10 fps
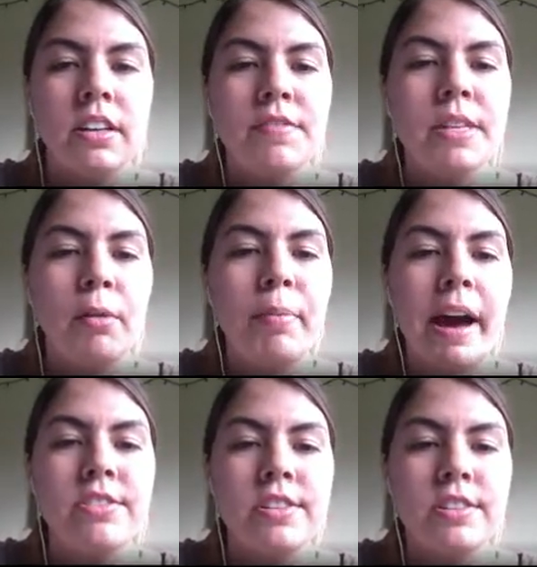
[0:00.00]
gives out
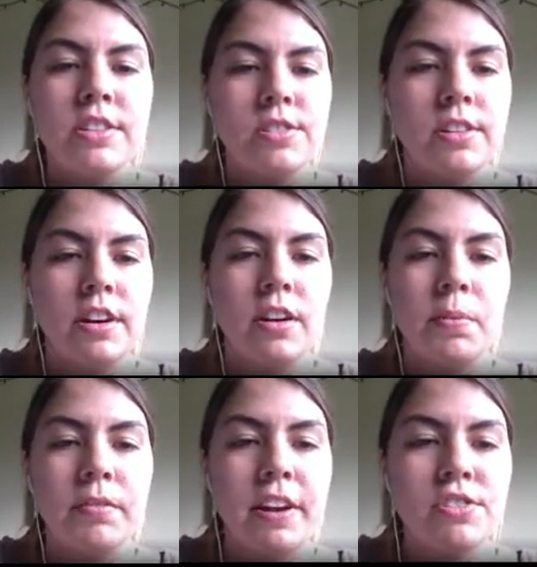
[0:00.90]
badges to
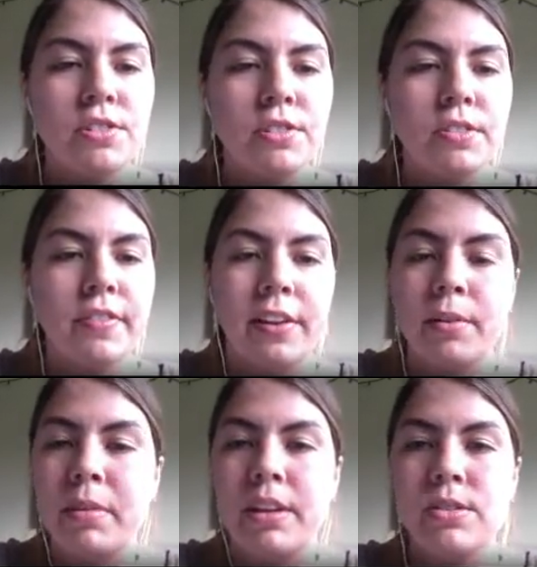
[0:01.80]
their professional
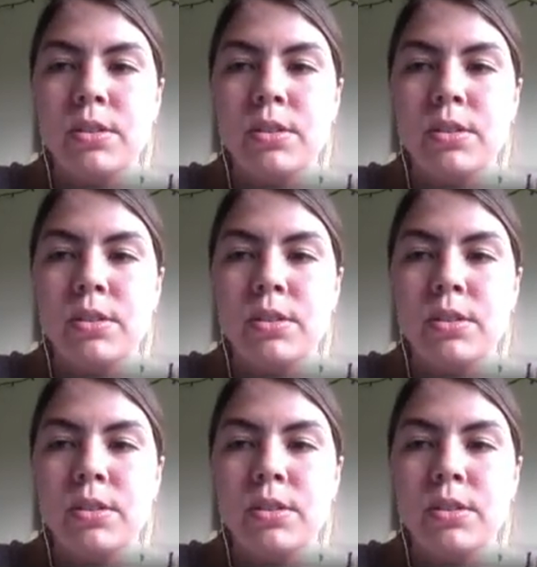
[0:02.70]
development.